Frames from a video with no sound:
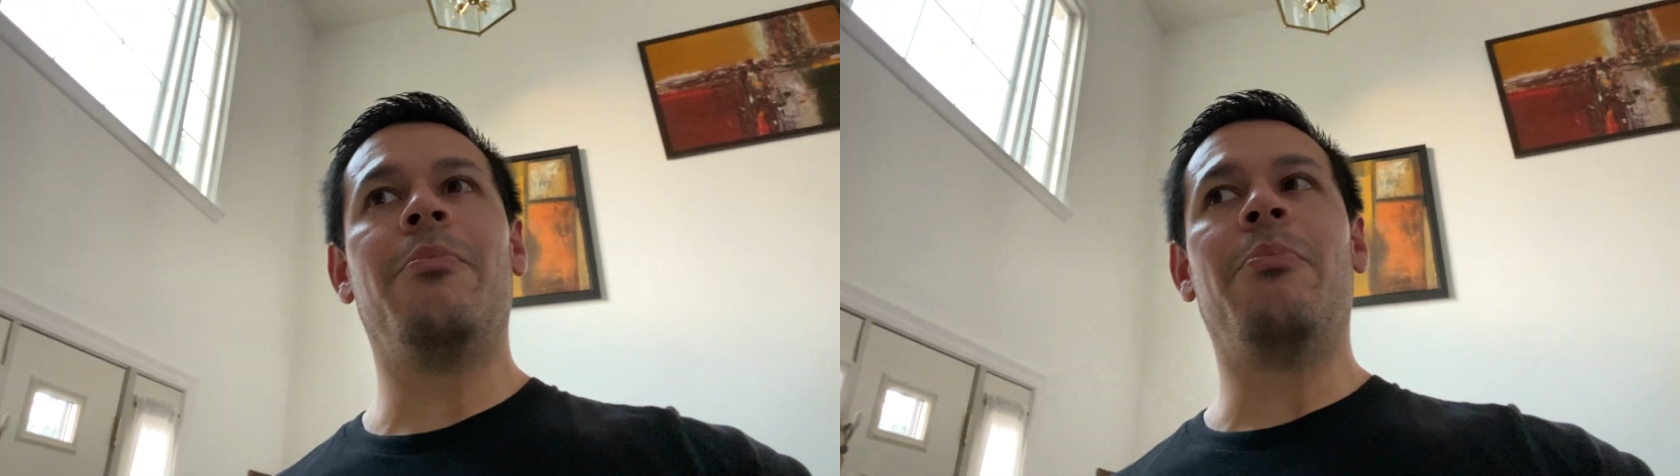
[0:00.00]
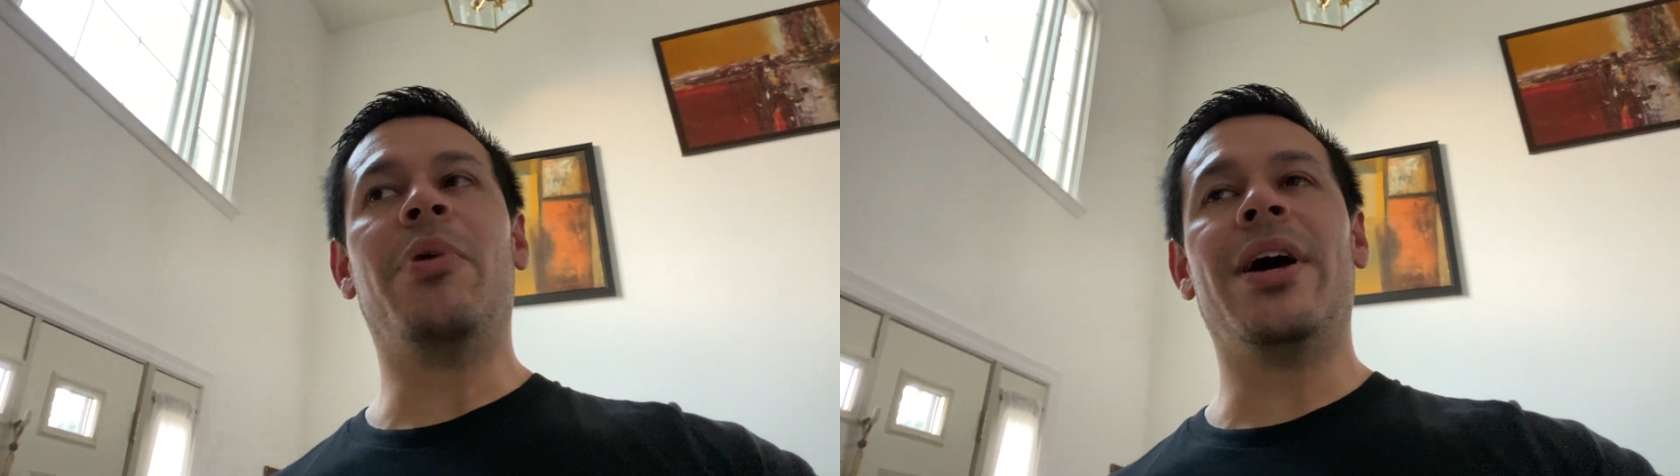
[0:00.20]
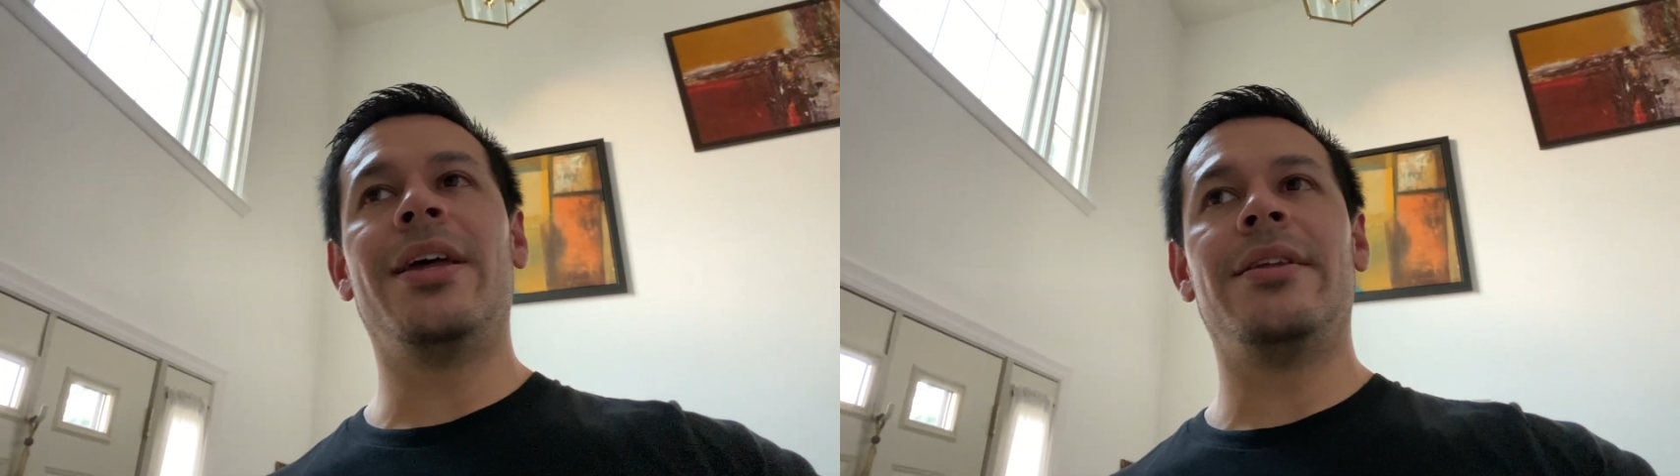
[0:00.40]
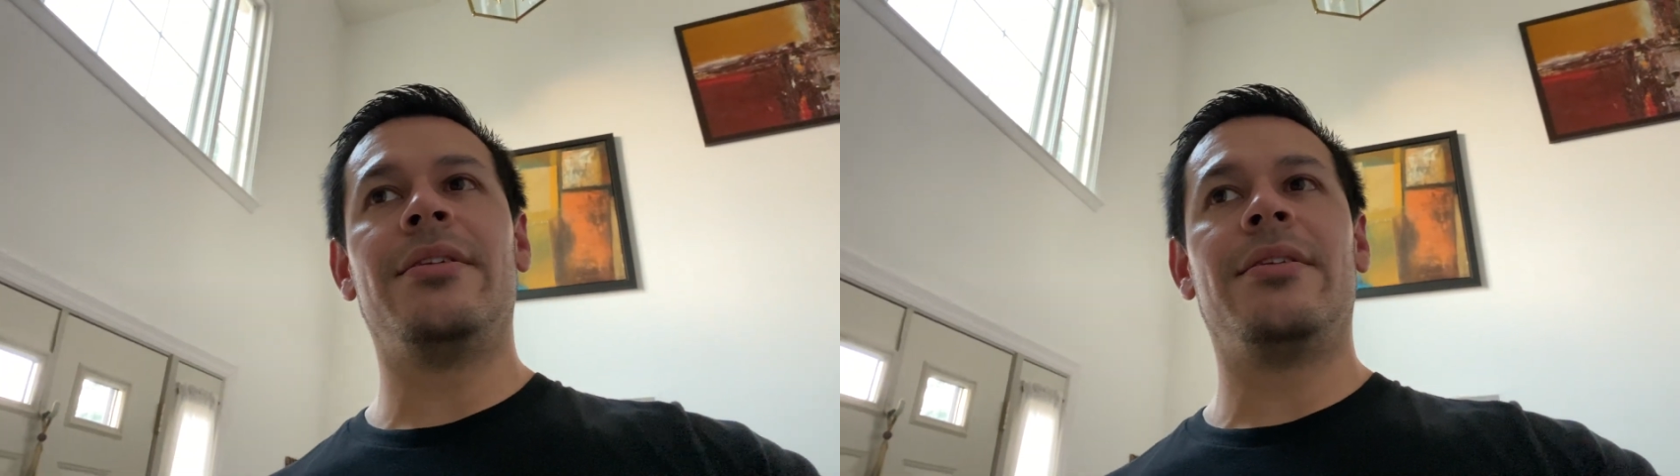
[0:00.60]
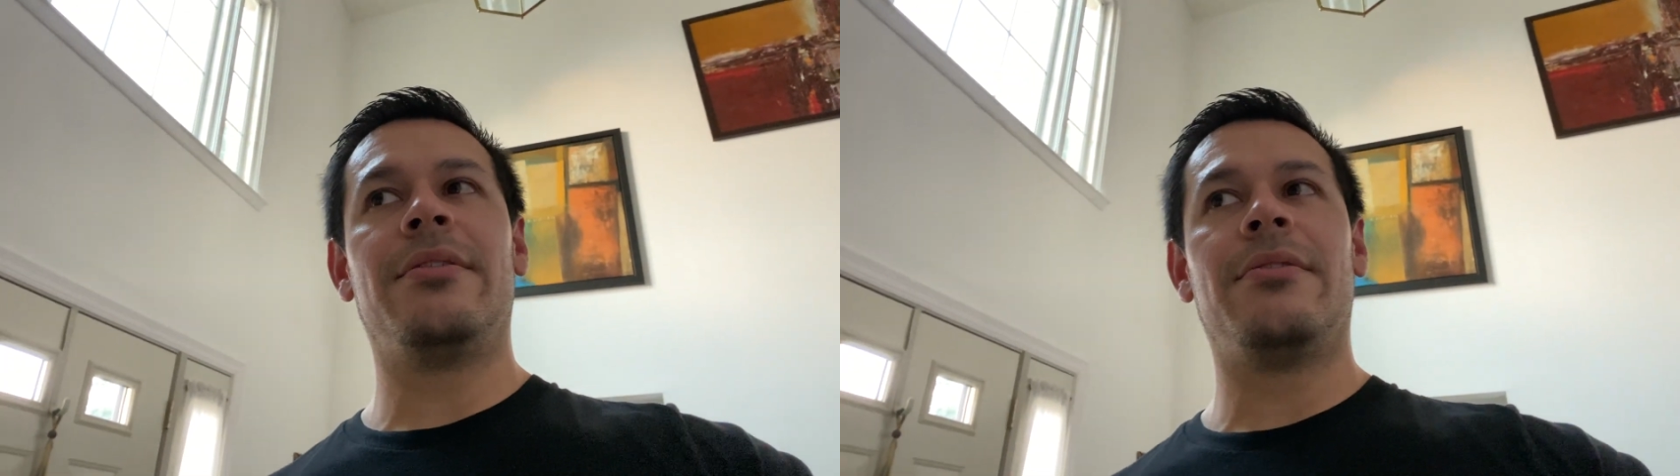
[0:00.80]

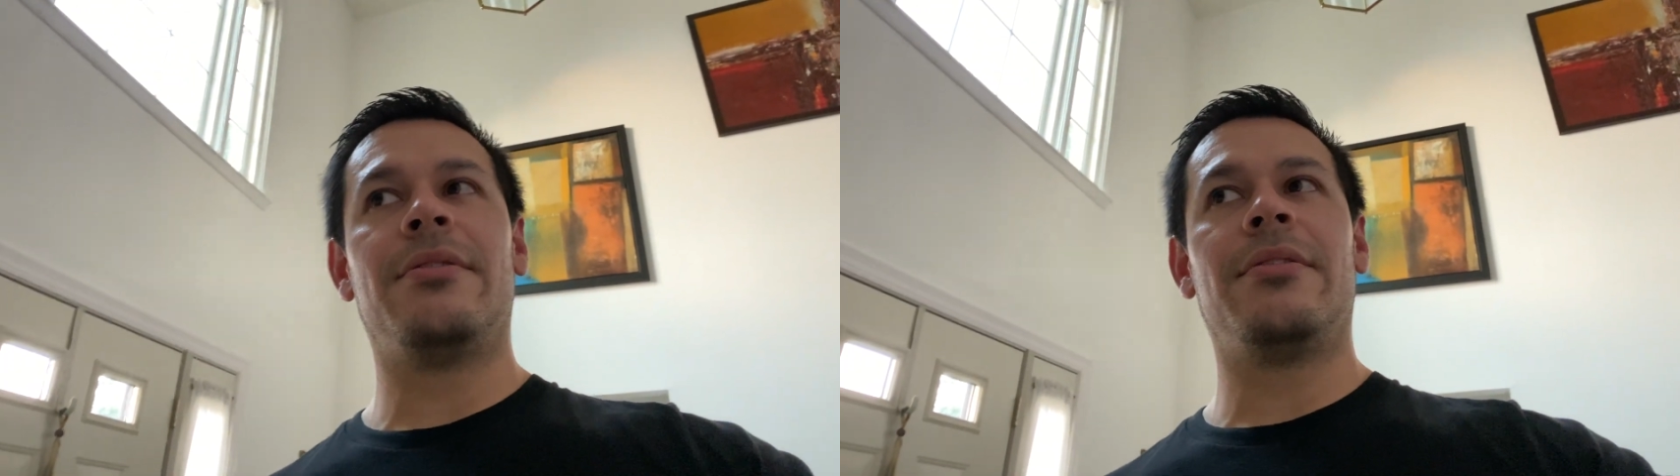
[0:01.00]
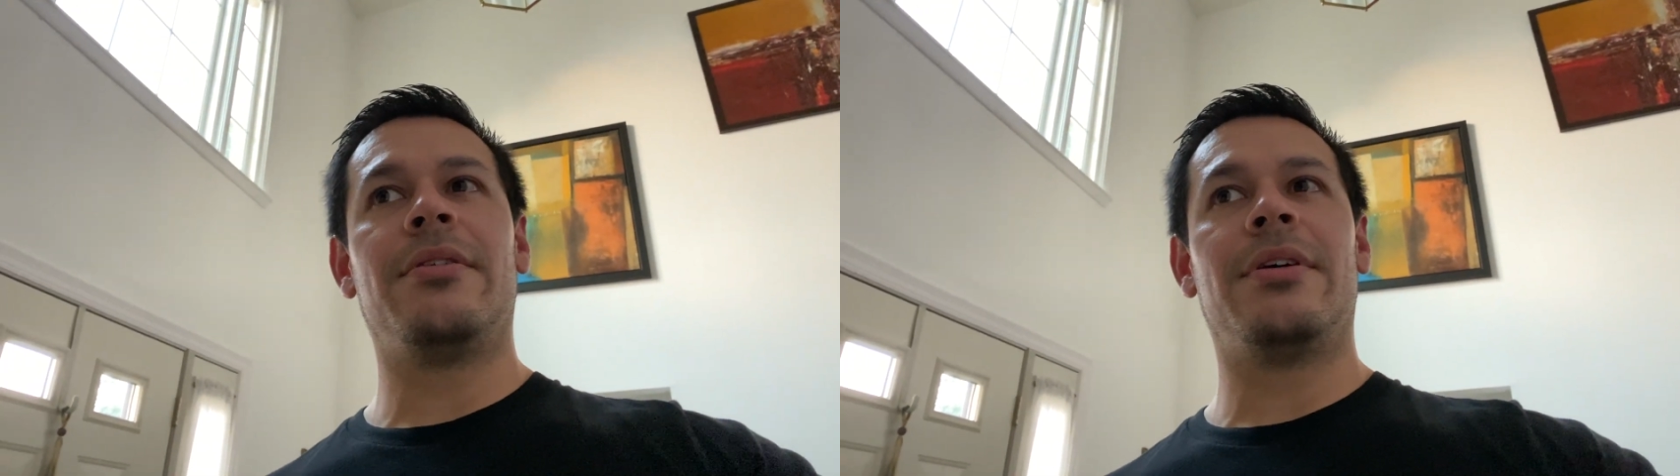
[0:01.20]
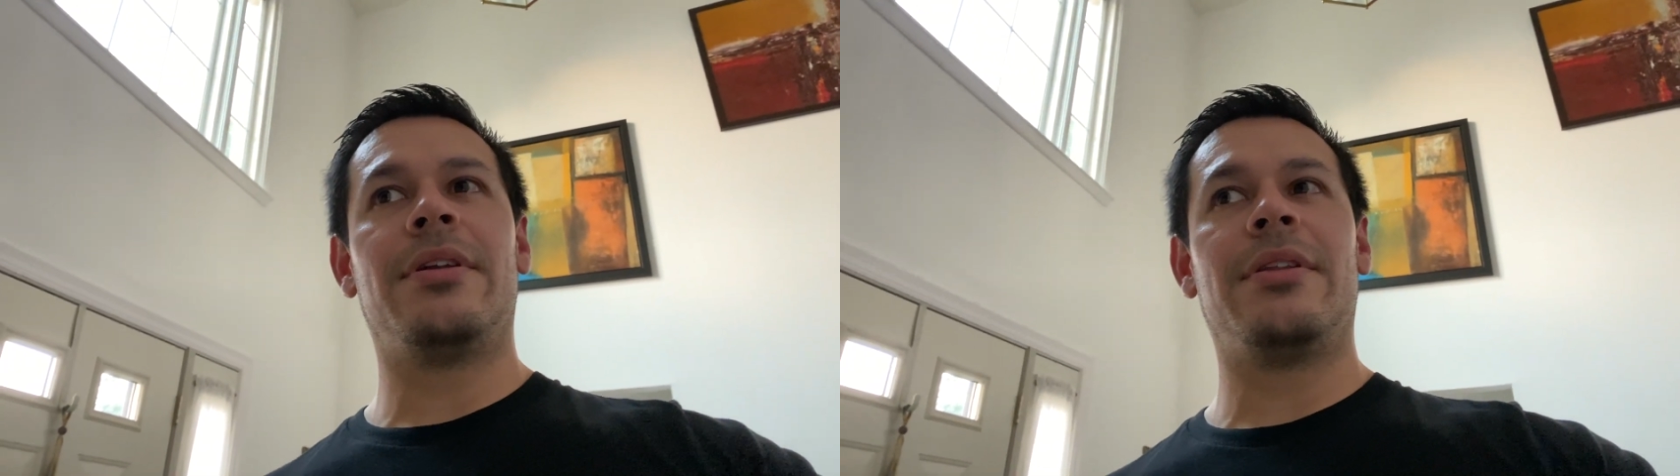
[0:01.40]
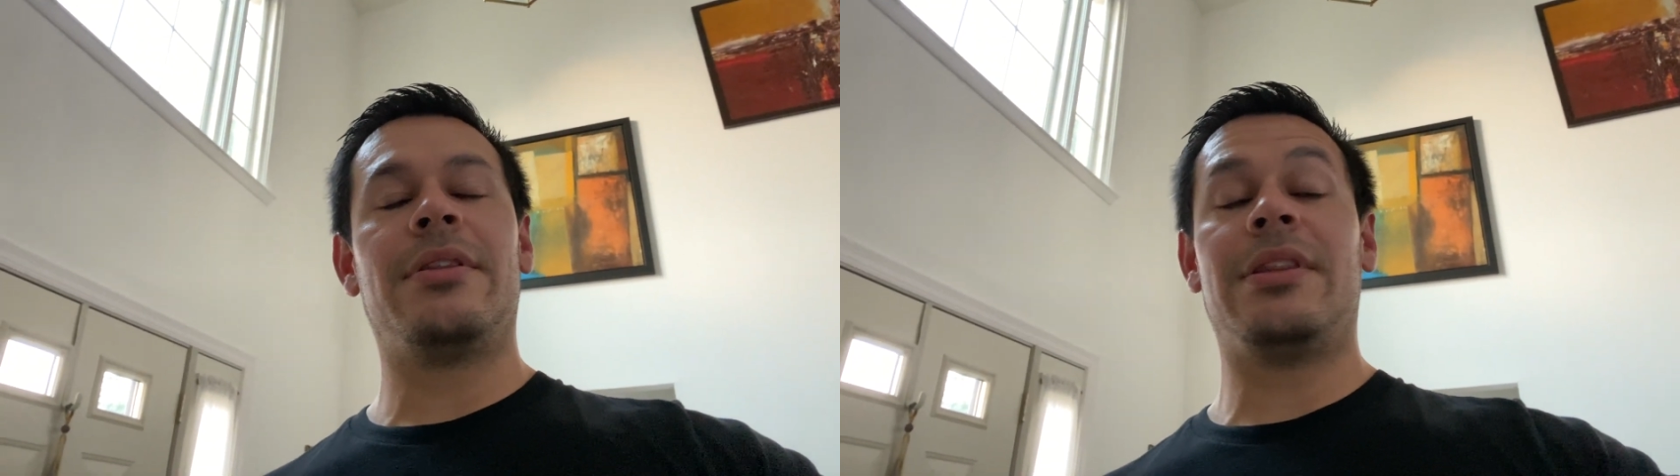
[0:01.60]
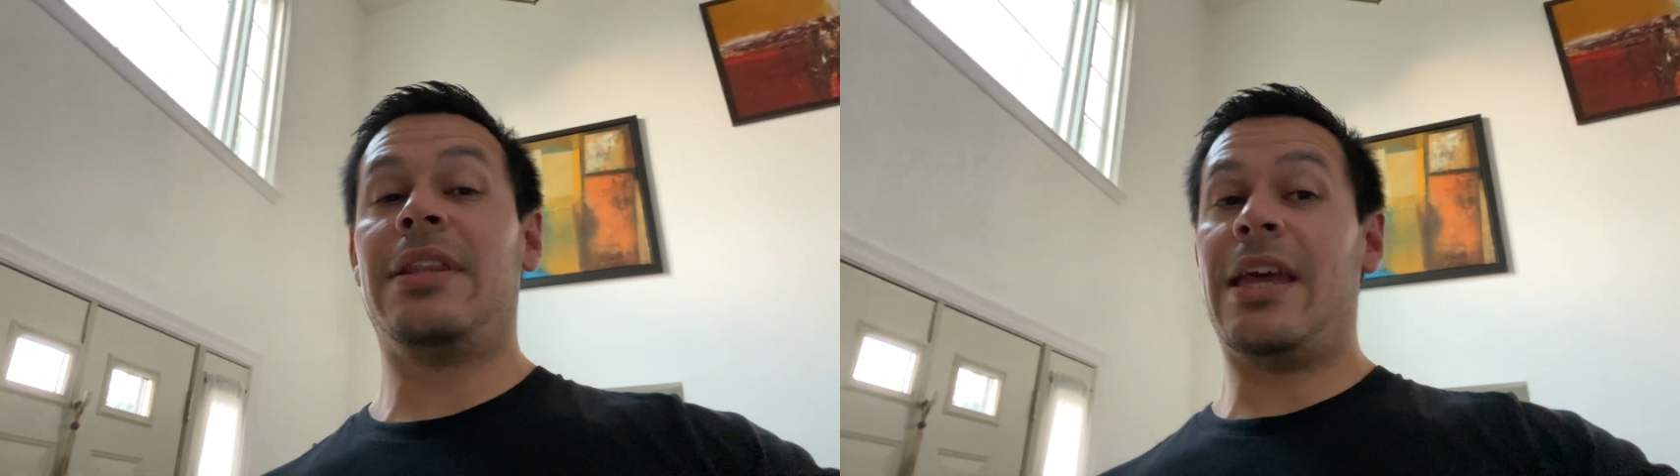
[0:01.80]
but
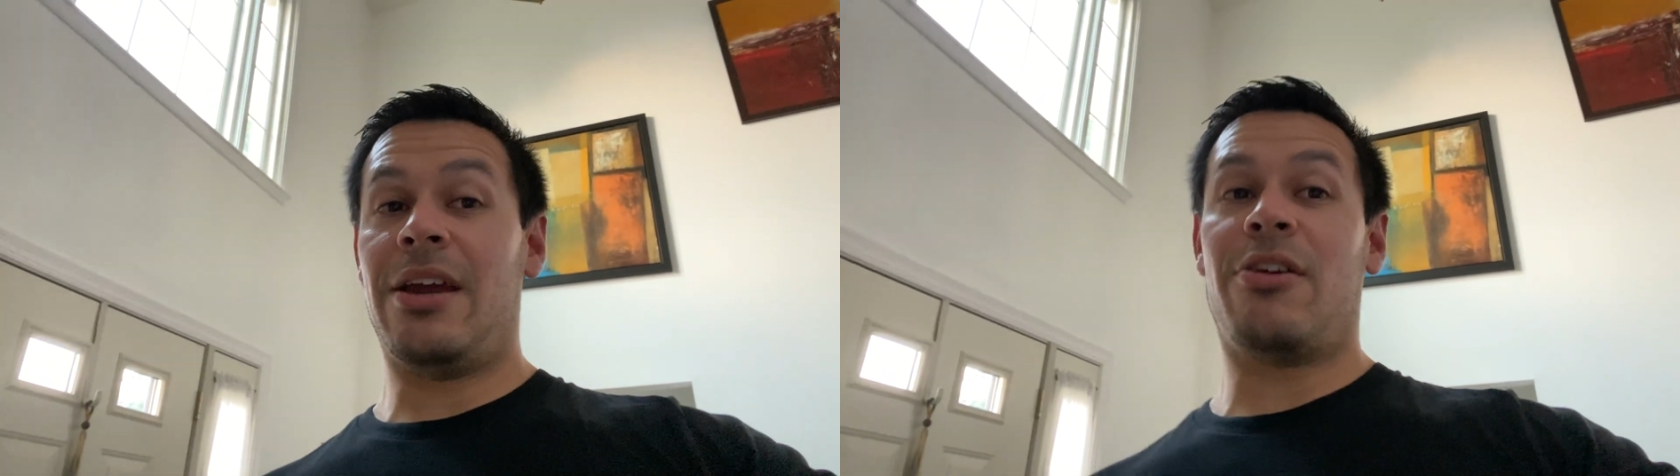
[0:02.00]
they